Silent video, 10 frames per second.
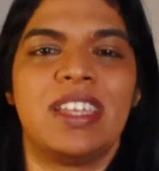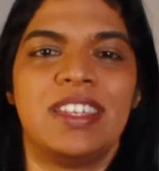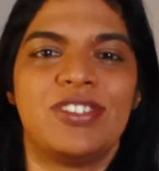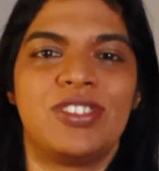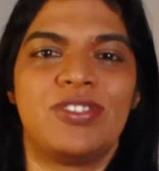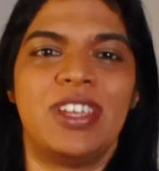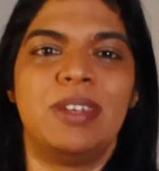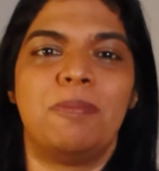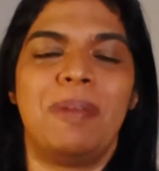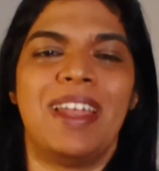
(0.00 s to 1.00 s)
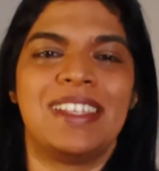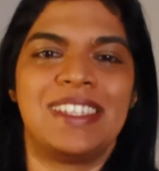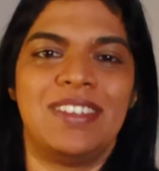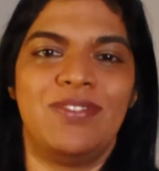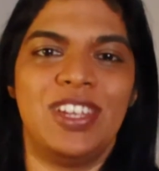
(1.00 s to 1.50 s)
interest rate plus
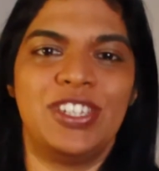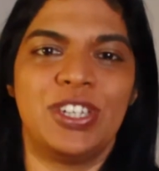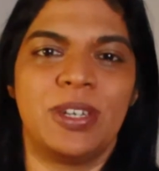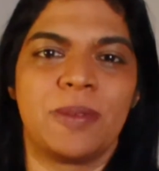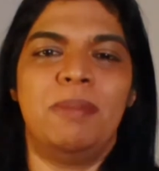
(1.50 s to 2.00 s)
inflation.